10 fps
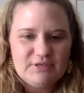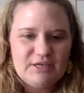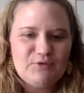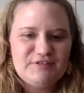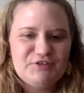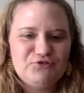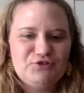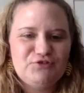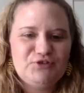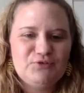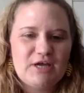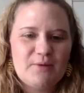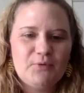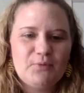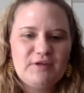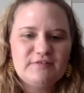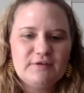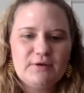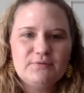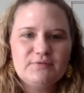was introduced to a couple weeks ago.